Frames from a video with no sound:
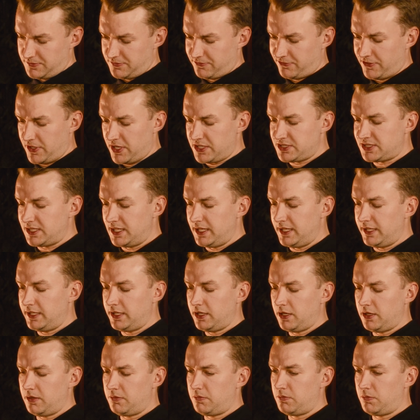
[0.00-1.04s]

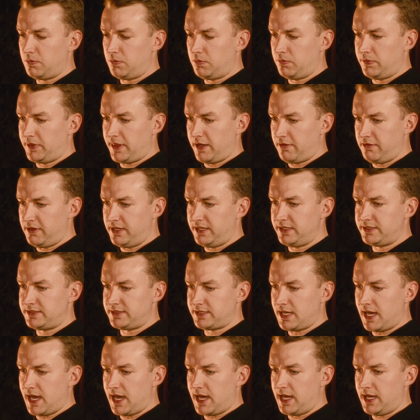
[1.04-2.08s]
firstly, there is